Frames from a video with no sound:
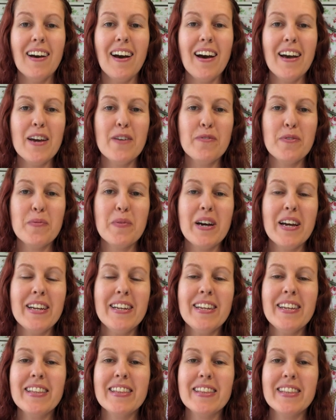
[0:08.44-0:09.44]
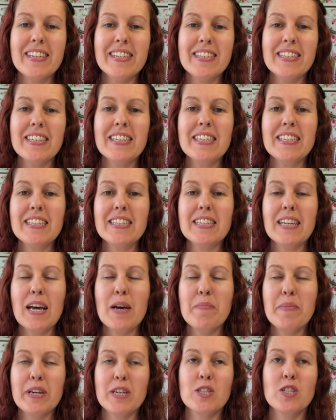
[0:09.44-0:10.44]
Hi everyone, this is
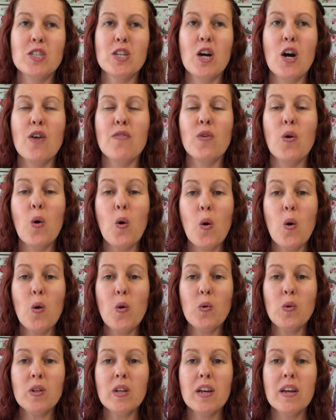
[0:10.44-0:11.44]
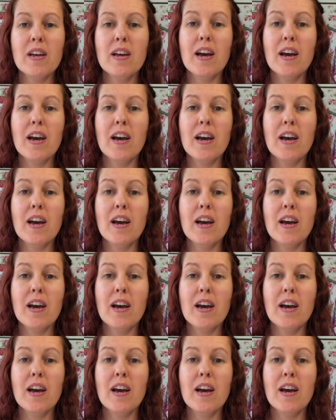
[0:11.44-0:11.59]
a mixture of a haul,